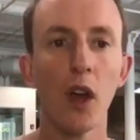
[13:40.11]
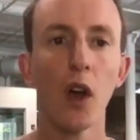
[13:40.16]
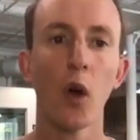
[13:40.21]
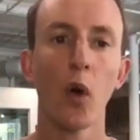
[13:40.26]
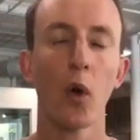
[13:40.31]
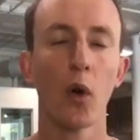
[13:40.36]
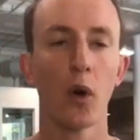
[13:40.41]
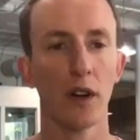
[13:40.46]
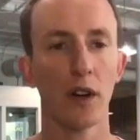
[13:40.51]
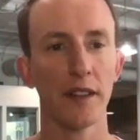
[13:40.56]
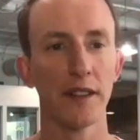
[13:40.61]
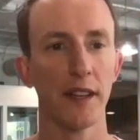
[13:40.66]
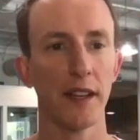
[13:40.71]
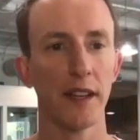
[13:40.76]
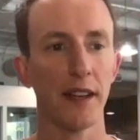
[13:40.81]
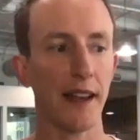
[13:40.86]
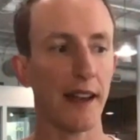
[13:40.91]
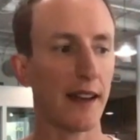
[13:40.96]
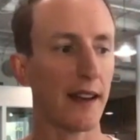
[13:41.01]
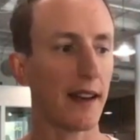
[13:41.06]
or is it
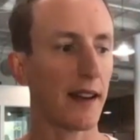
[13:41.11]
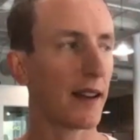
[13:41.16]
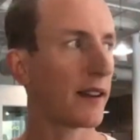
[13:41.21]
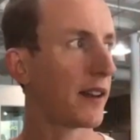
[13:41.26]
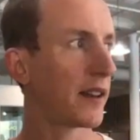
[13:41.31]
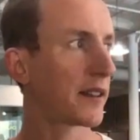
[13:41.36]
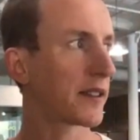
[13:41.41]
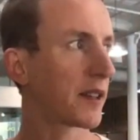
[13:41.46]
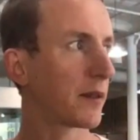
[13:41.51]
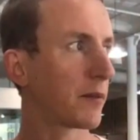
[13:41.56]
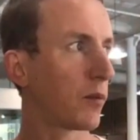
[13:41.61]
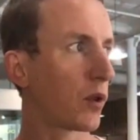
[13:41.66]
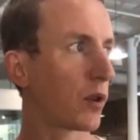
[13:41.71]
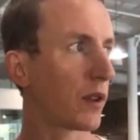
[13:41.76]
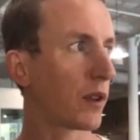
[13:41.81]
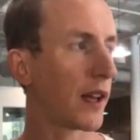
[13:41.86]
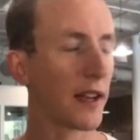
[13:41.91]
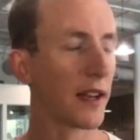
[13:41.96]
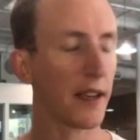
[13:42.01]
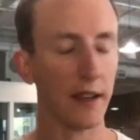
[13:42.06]
an is it more
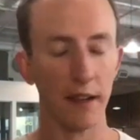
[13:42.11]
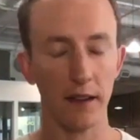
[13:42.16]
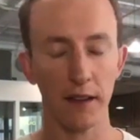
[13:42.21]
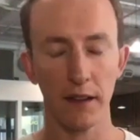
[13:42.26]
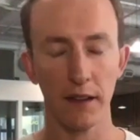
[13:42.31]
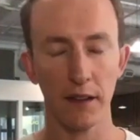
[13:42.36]
like